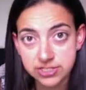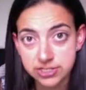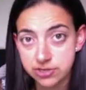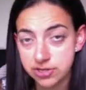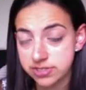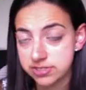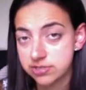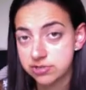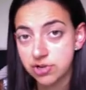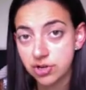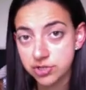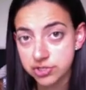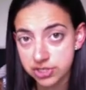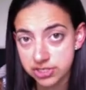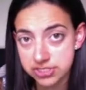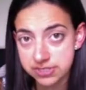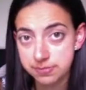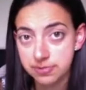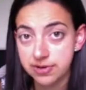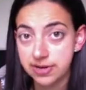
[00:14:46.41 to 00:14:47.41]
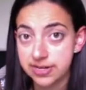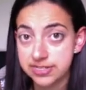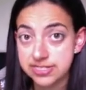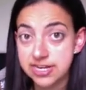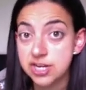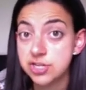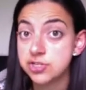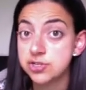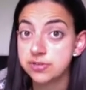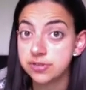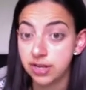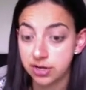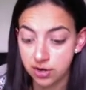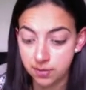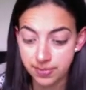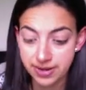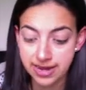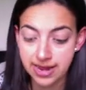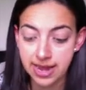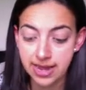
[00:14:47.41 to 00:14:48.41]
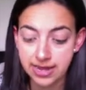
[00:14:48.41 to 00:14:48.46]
So that's not just immunization, that could be